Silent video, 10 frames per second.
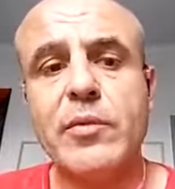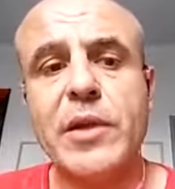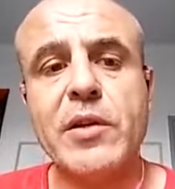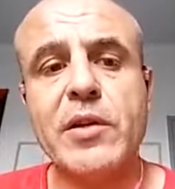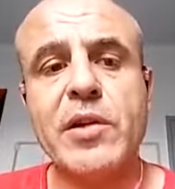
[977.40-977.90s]

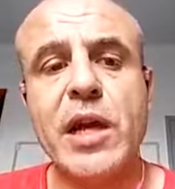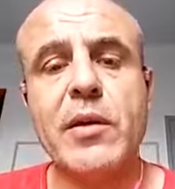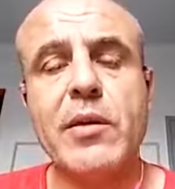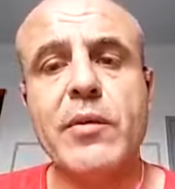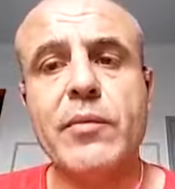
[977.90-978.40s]
because
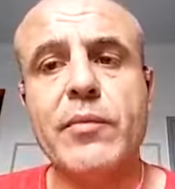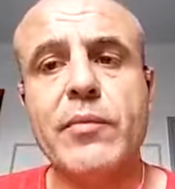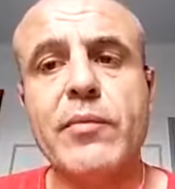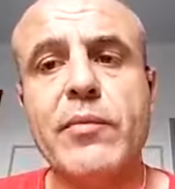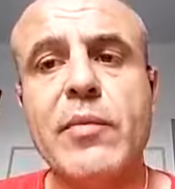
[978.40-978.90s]

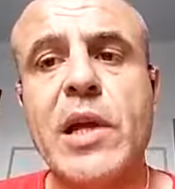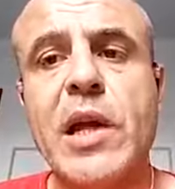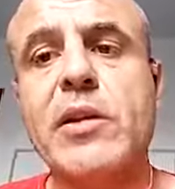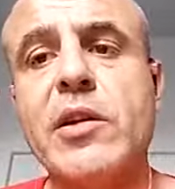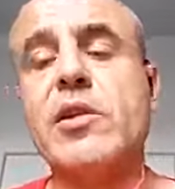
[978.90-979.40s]
yeah,
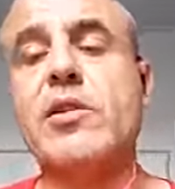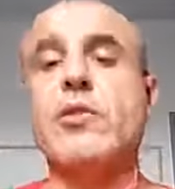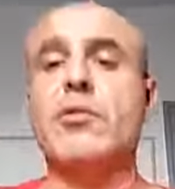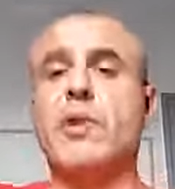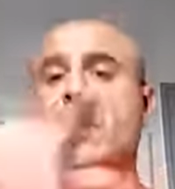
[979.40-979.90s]

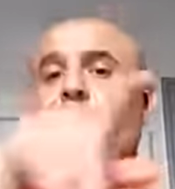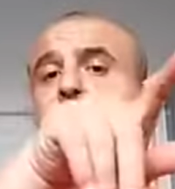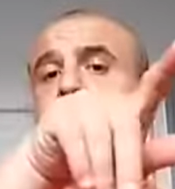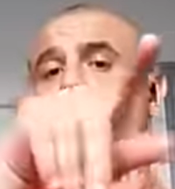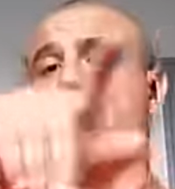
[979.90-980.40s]
32
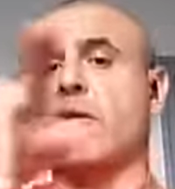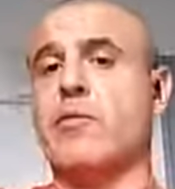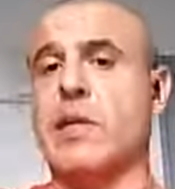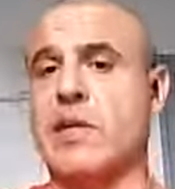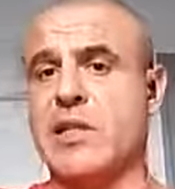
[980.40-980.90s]
going
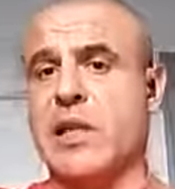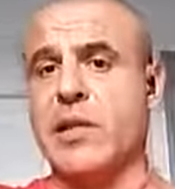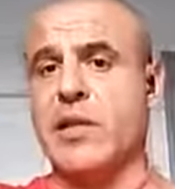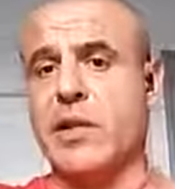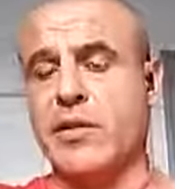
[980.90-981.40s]
one side
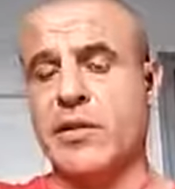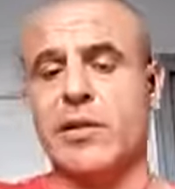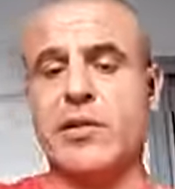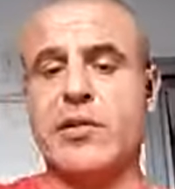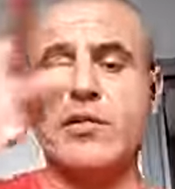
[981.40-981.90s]
and
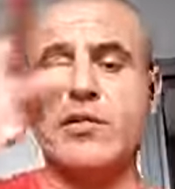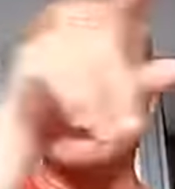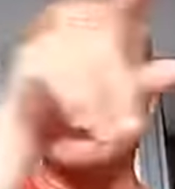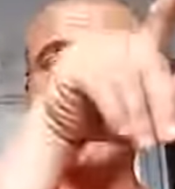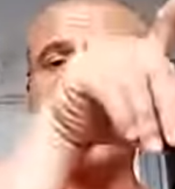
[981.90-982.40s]
32
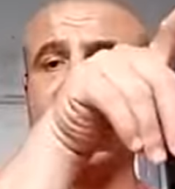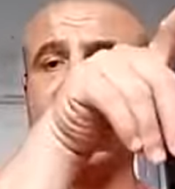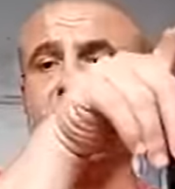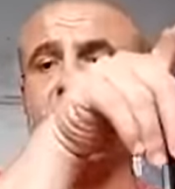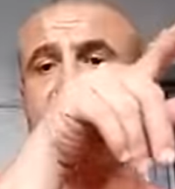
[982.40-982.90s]
going the
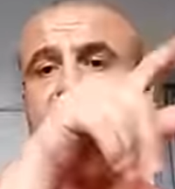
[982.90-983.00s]
other side.